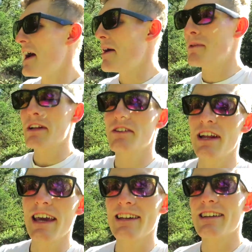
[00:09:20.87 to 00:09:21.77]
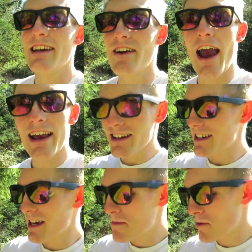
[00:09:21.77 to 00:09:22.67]
I'm not going to end it here. I'm going
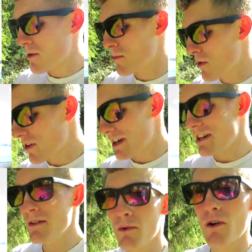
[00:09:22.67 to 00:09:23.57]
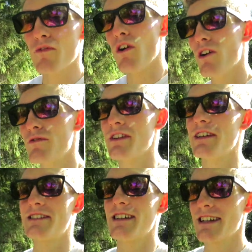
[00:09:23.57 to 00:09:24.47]
to keep on walking. We're evolving
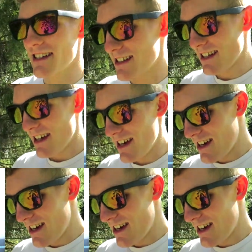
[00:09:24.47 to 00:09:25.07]
this Diglett.